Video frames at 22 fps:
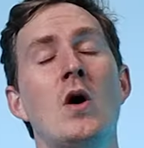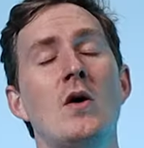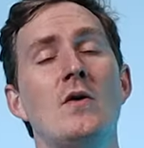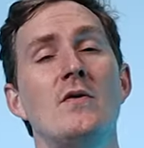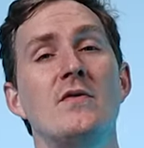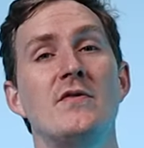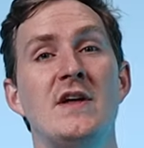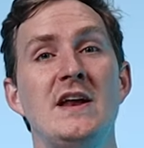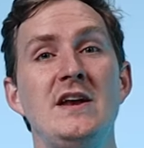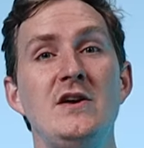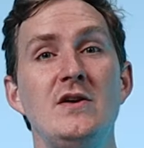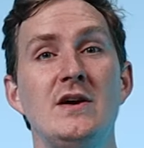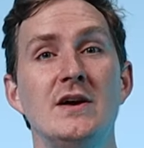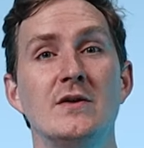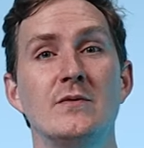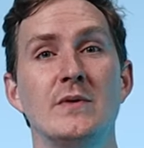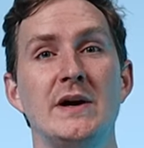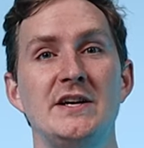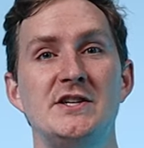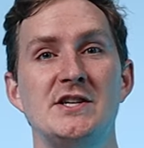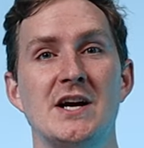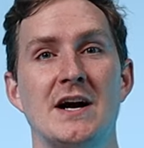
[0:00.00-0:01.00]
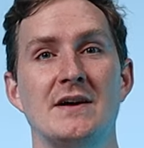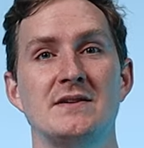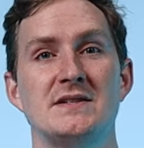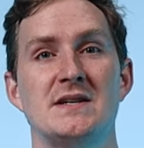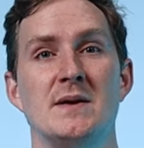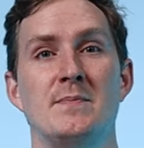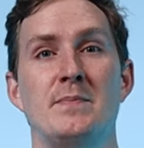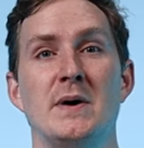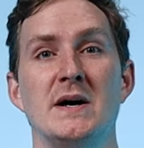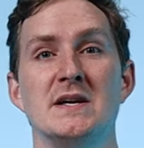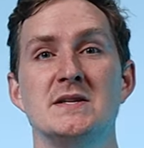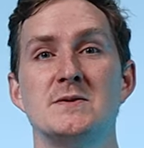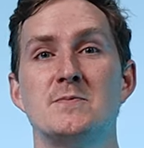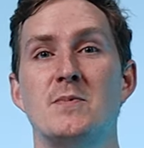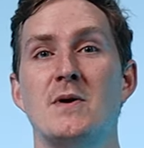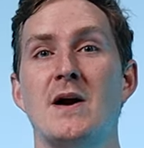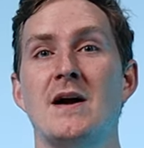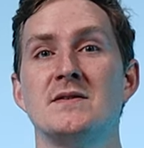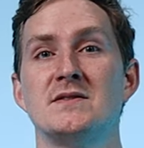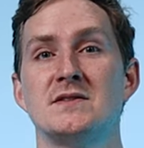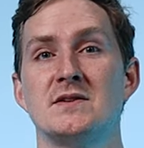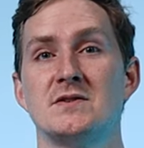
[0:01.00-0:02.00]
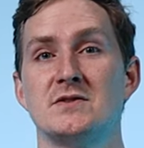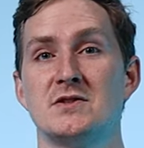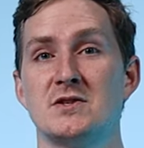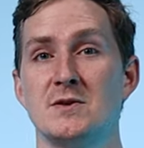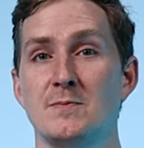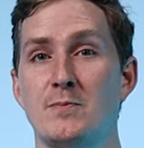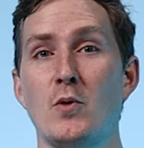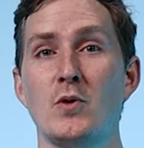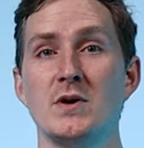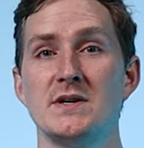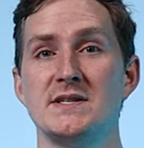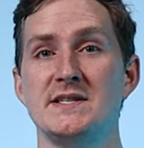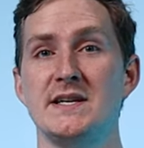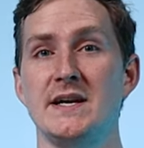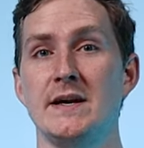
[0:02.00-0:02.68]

Well, then you can reach out to Buzzsprout's support